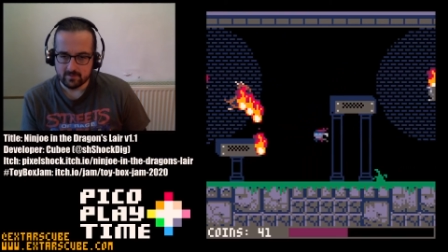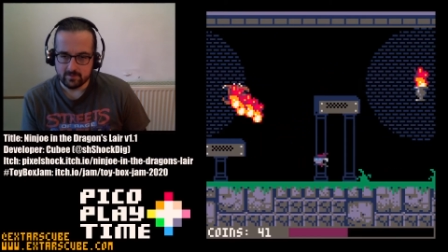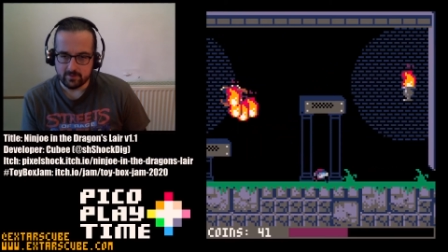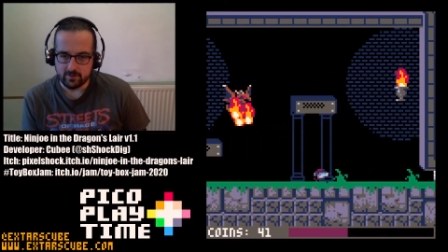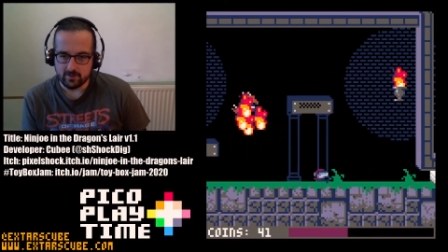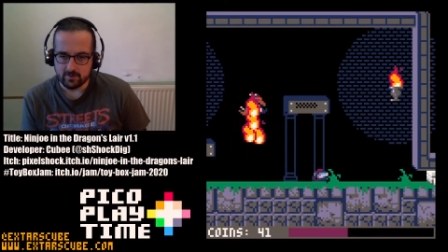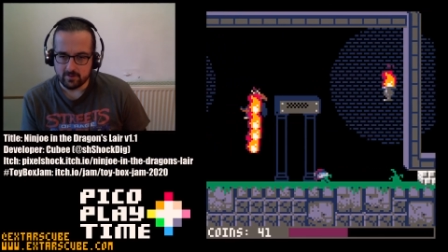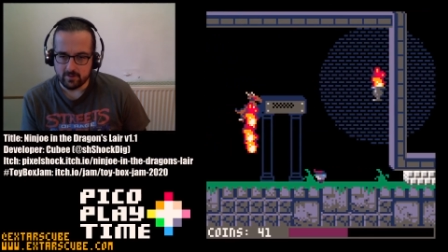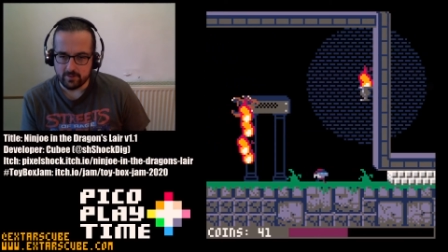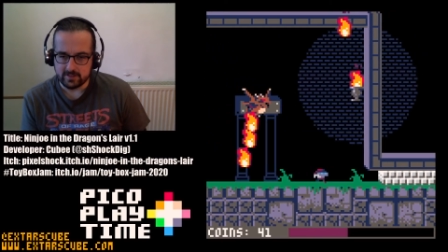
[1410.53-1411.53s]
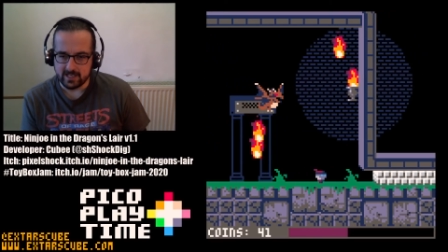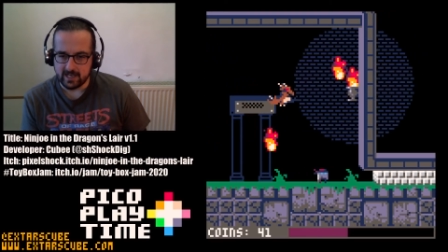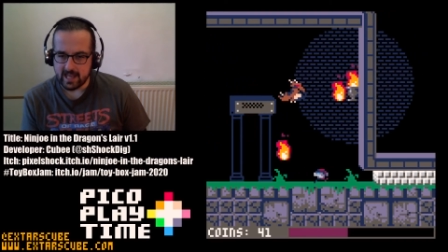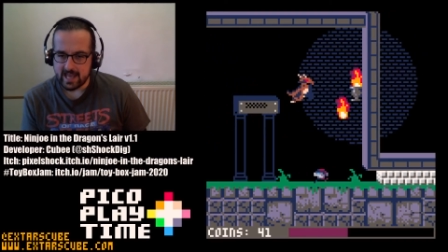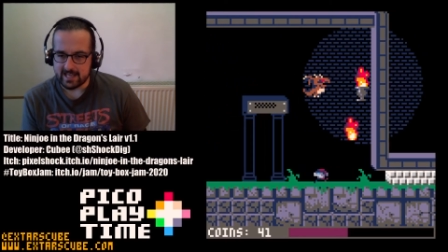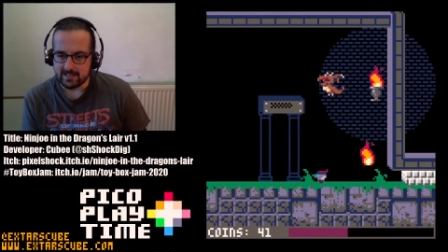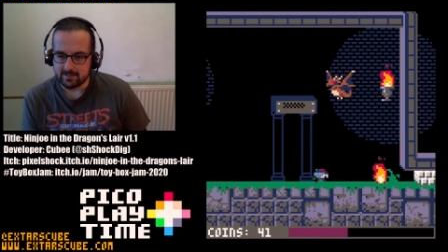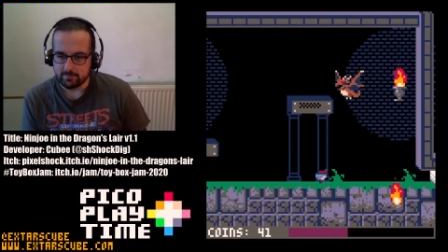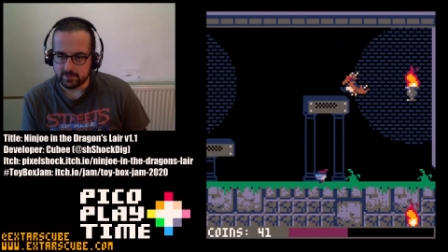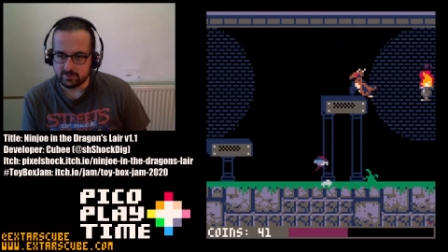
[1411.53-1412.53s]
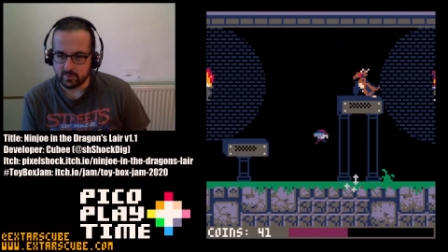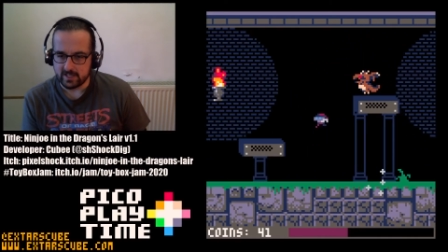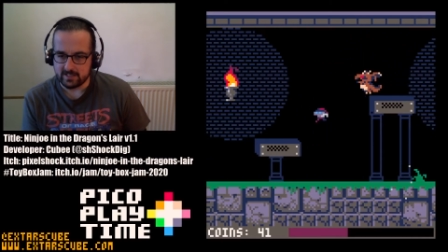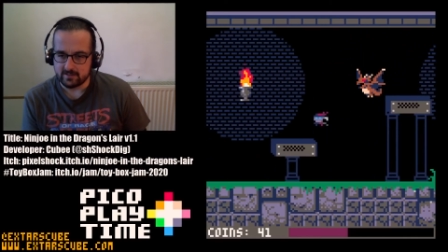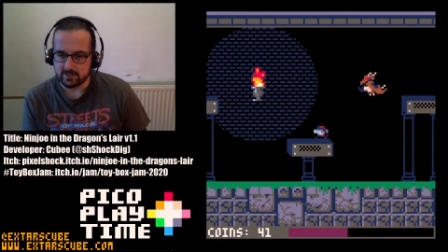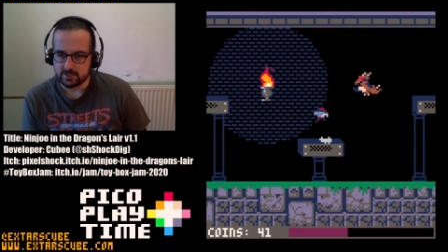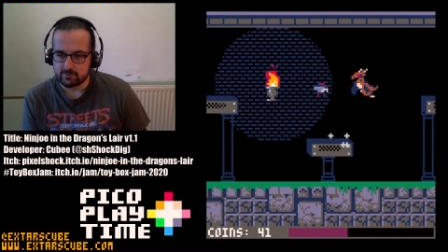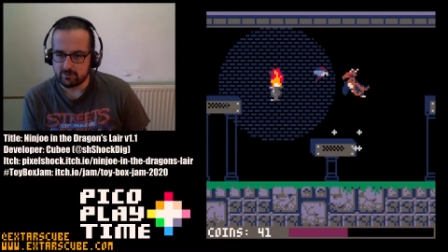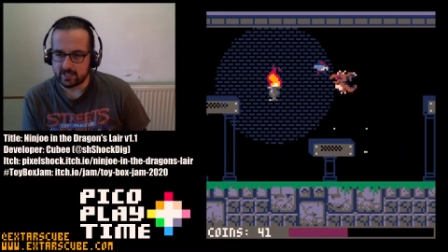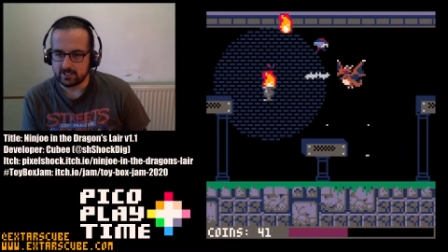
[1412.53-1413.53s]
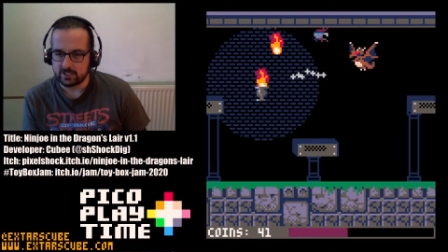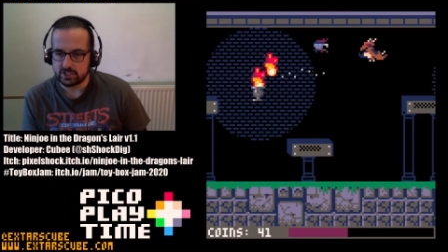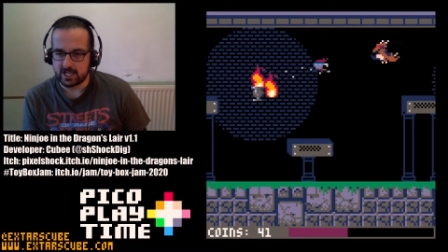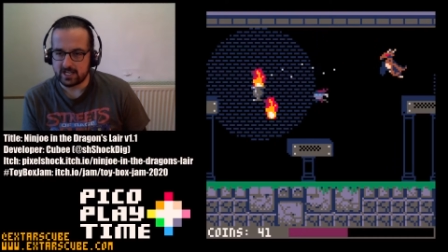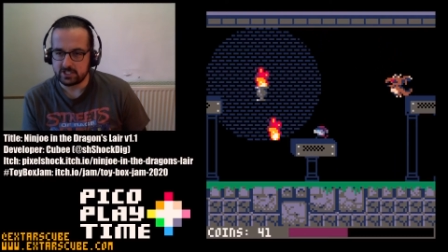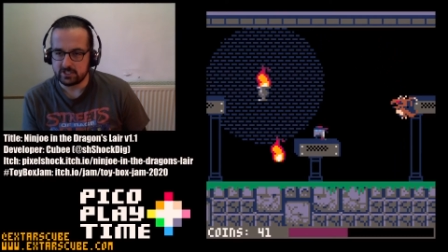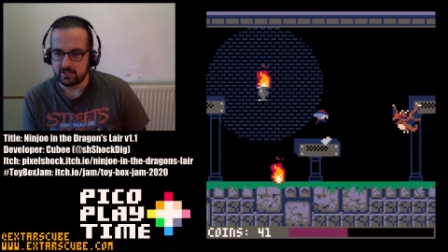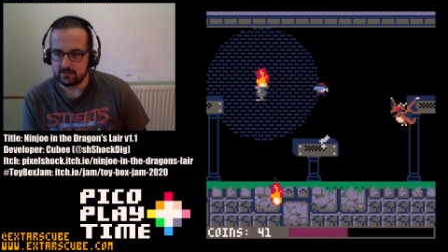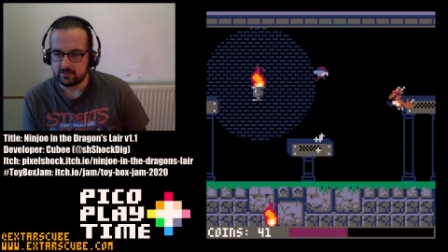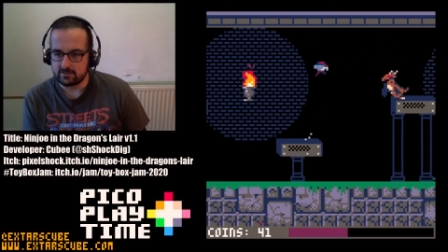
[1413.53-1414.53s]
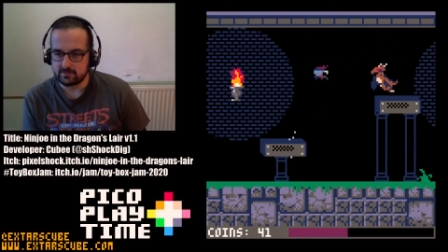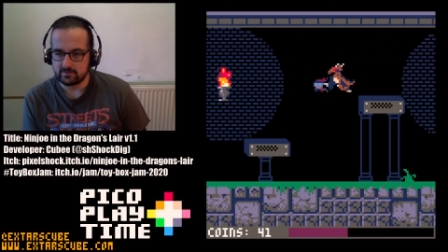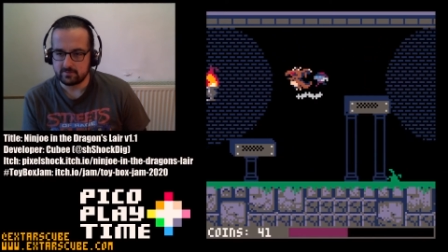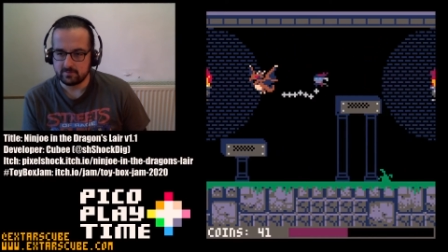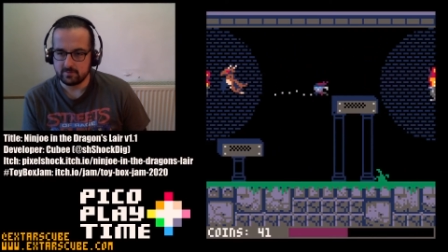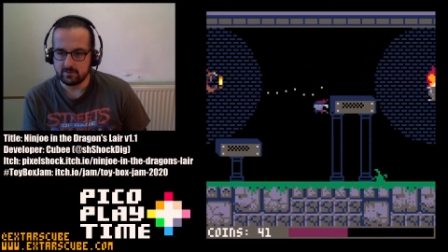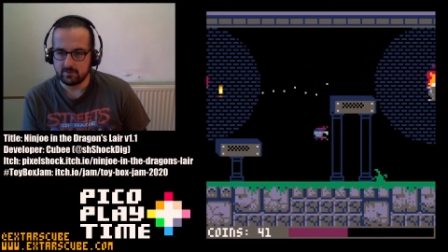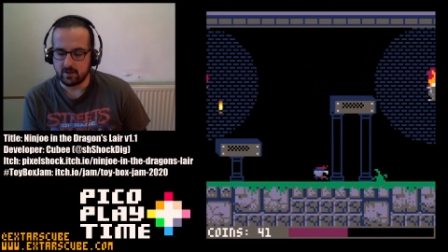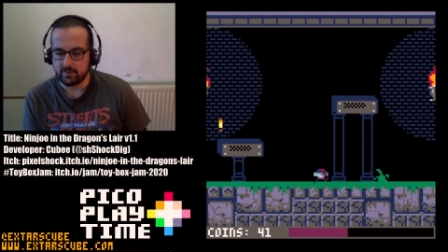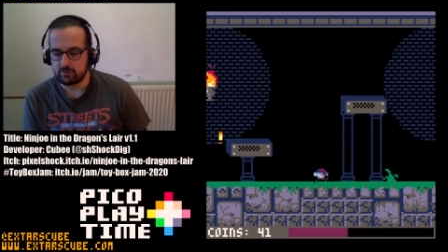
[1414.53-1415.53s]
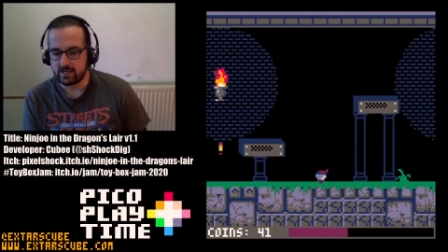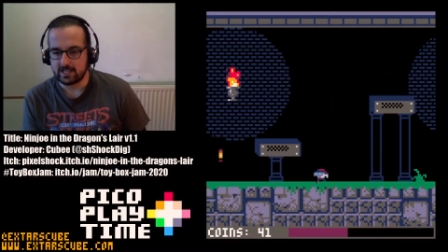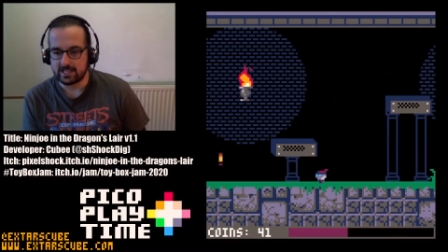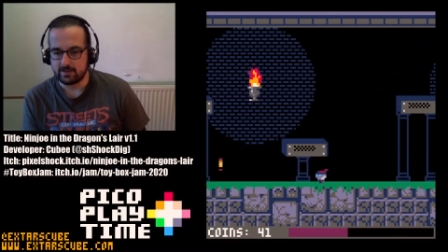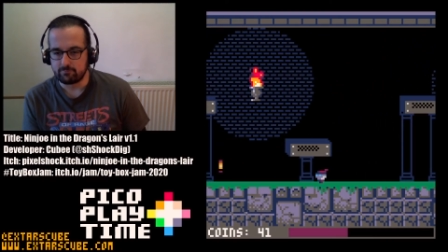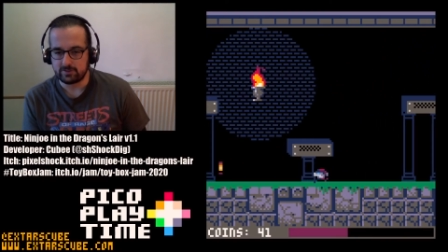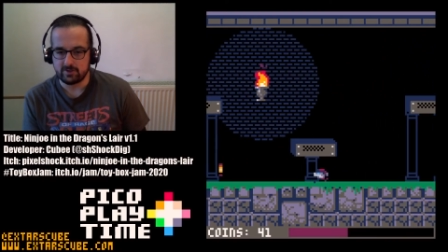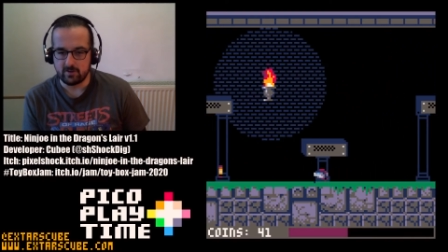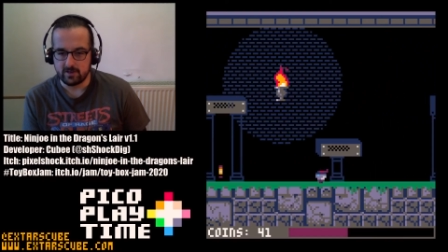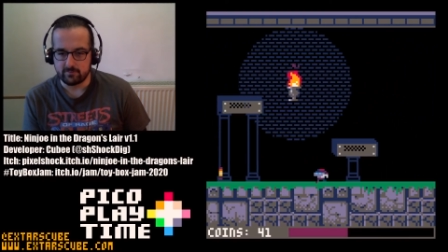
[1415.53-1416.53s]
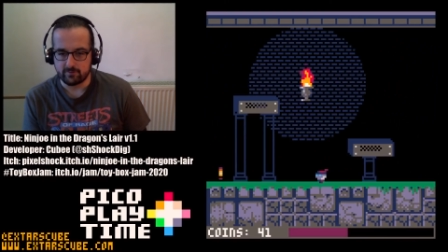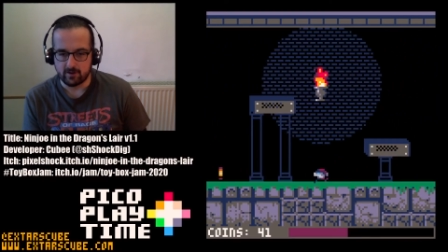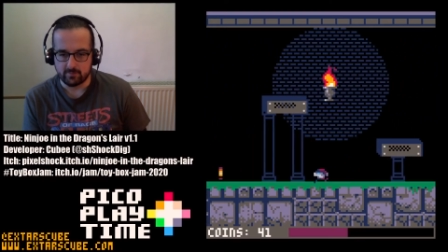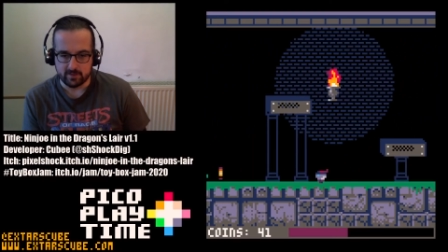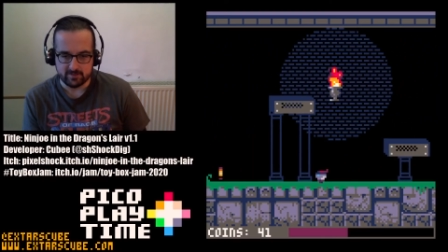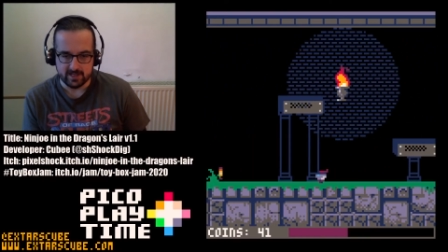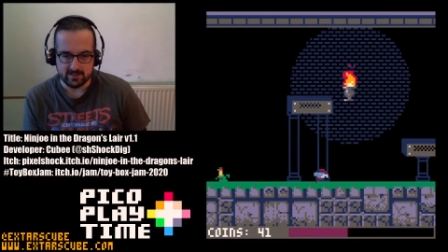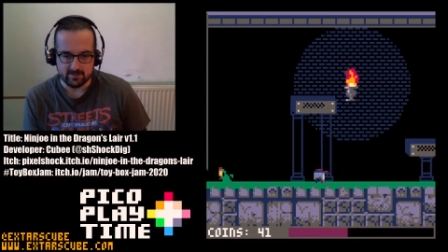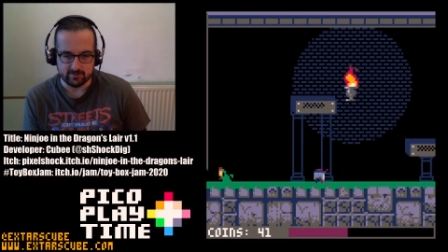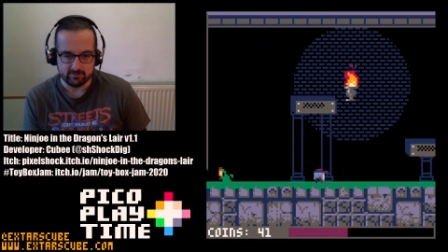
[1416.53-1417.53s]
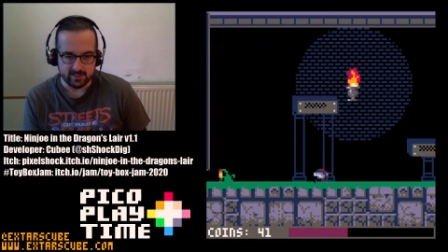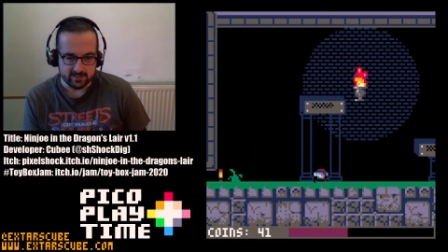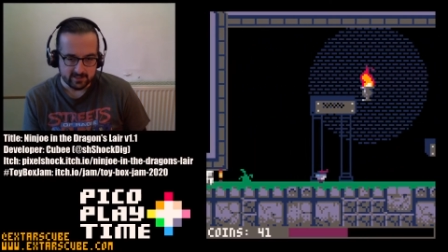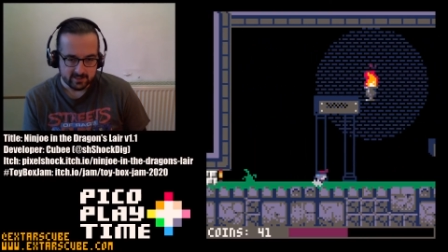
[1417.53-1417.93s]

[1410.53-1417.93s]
The delay between the dragon charging or the dragon kind of returning from the side of the screen